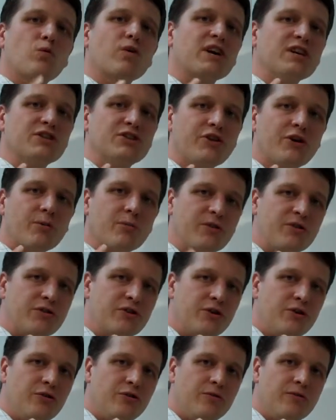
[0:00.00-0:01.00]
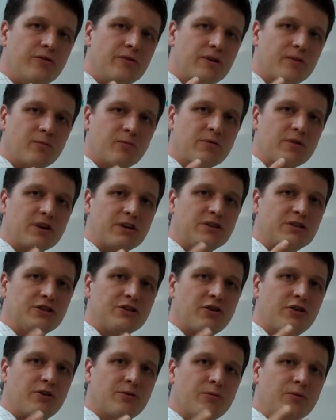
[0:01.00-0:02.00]
we're concerned with two. We're
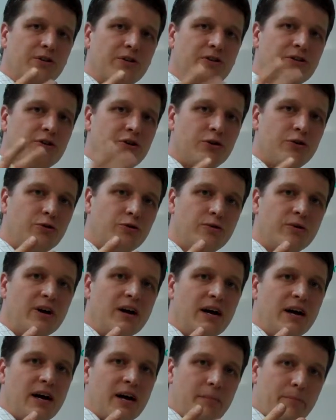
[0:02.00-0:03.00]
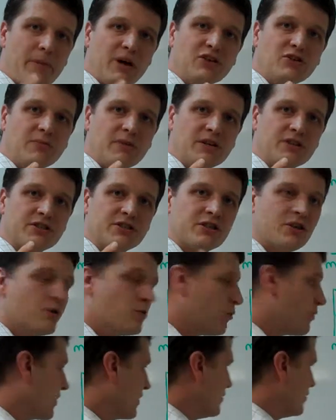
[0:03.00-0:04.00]
concerned with two measurements.
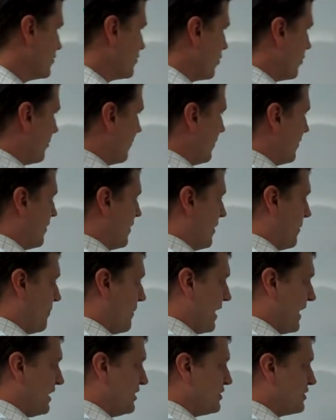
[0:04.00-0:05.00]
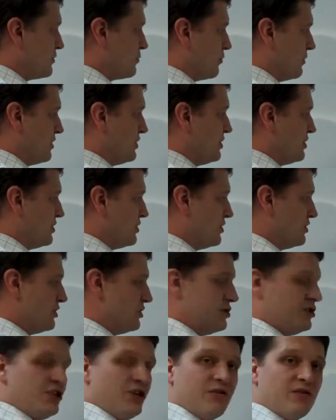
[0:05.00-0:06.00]
We're concerned with a base, which
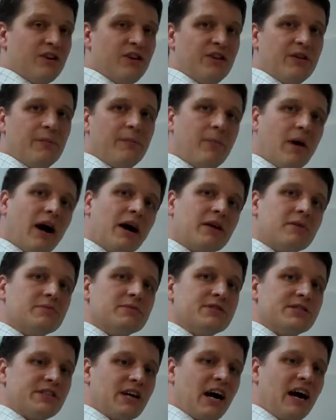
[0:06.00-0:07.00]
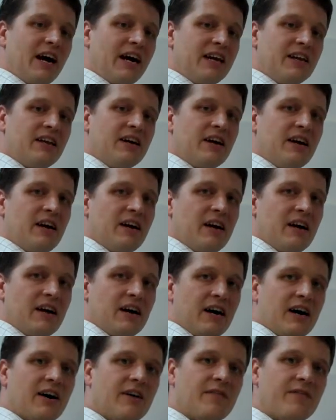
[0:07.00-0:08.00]
is generally the bottom side
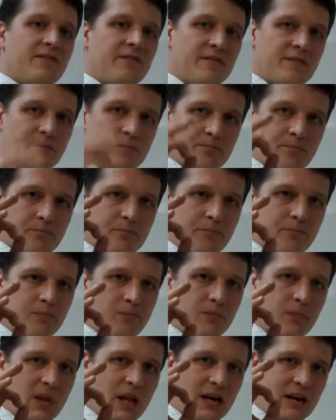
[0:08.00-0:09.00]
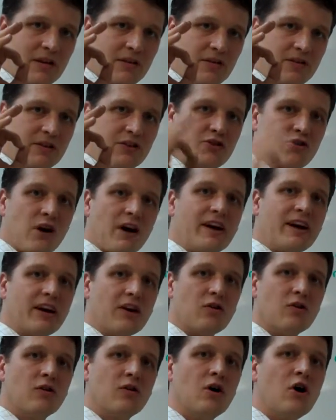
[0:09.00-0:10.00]
of the
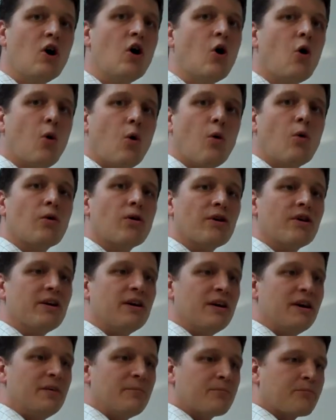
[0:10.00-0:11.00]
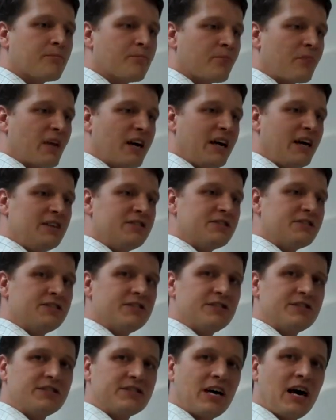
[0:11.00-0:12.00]
triangle, or it's
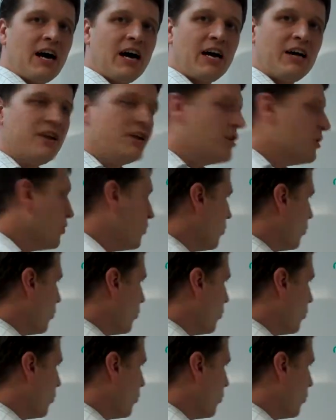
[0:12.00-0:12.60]
the side